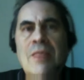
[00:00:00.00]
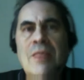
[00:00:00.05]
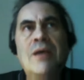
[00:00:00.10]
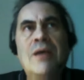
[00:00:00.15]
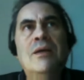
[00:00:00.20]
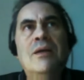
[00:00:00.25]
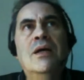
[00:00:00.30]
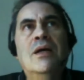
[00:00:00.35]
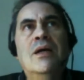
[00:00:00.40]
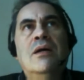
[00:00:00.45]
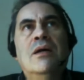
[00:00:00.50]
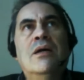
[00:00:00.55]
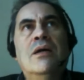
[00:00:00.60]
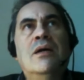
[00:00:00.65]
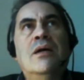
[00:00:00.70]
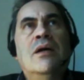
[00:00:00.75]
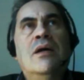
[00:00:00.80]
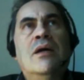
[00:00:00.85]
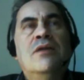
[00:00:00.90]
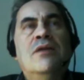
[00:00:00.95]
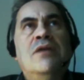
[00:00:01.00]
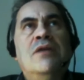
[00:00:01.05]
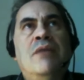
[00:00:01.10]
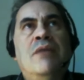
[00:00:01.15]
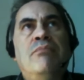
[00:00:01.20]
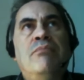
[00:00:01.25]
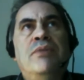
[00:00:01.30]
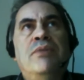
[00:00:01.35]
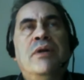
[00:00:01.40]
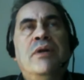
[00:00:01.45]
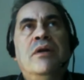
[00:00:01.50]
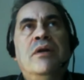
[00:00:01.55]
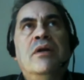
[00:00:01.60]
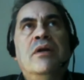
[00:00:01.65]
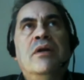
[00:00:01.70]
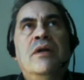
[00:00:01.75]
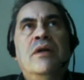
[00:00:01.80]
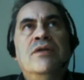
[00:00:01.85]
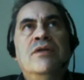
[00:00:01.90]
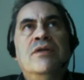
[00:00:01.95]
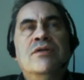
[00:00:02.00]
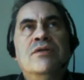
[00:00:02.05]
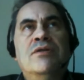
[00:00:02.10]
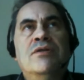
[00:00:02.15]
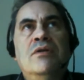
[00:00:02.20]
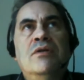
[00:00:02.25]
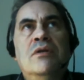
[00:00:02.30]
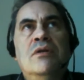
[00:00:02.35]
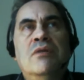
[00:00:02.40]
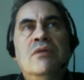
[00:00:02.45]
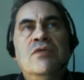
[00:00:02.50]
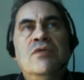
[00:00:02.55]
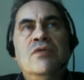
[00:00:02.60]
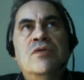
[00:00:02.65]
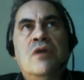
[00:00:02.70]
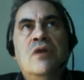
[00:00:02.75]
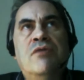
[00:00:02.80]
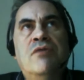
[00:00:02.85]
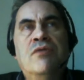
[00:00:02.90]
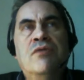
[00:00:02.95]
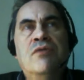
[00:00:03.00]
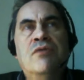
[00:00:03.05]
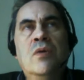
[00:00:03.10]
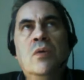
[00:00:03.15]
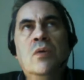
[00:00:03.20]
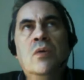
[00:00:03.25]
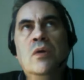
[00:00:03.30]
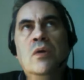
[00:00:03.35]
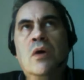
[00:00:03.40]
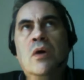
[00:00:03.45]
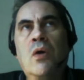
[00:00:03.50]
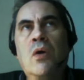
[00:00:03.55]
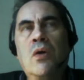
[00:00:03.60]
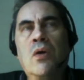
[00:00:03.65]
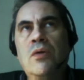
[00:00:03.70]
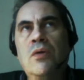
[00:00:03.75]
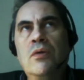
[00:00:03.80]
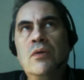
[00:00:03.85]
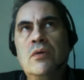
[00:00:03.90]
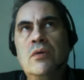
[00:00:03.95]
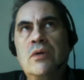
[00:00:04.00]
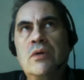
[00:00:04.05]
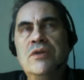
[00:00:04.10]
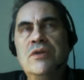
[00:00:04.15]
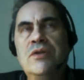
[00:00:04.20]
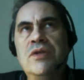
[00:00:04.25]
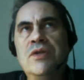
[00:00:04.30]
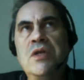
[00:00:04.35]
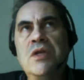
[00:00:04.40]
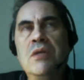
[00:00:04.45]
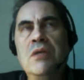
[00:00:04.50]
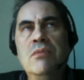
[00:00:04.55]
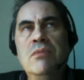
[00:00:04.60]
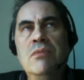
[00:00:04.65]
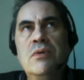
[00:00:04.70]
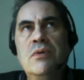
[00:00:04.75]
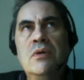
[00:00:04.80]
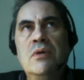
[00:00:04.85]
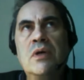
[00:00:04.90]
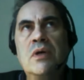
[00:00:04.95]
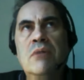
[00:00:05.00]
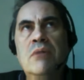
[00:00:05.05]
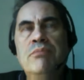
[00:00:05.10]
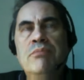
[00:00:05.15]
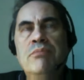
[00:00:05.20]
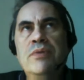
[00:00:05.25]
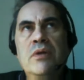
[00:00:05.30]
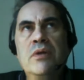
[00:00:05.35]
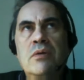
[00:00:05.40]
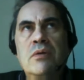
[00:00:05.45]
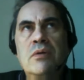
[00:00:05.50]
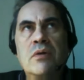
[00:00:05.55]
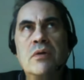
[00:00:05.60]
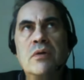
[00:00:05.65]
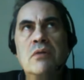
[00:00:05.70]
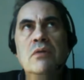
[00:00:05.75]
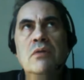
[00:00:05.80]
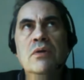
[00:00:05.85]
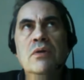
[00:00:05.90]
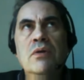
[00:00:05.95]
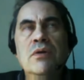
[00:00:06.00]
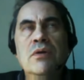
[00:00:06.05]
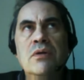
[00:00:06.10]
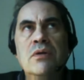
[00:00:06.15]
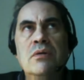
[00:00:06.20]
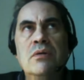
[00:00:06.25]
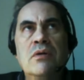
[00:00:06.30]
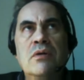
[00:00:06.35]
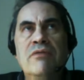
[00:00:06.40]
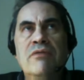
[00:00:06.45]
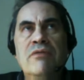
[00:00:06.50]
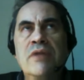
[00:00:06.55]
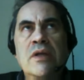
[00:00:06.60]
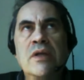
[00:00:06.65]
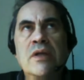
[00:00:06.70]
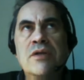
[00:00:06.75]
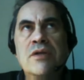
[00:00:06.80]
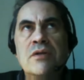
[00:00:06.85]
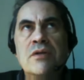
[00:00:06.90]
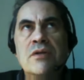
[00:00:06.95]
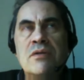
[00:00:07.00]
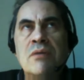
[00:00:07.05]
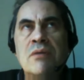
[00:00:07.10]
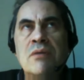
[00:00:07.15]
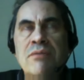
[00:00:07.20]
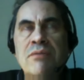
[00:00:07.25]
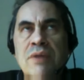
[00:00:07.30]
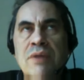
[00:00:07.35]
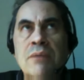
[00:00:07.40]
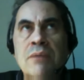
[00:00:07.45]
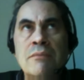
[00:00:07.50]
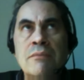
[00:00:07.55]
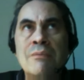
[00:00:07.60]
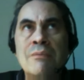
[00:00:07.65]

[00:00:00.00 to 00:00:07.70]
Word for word: A, a temporary clustering of stuff called a holon or a team or a company or a community or a village or something, mm-hmm.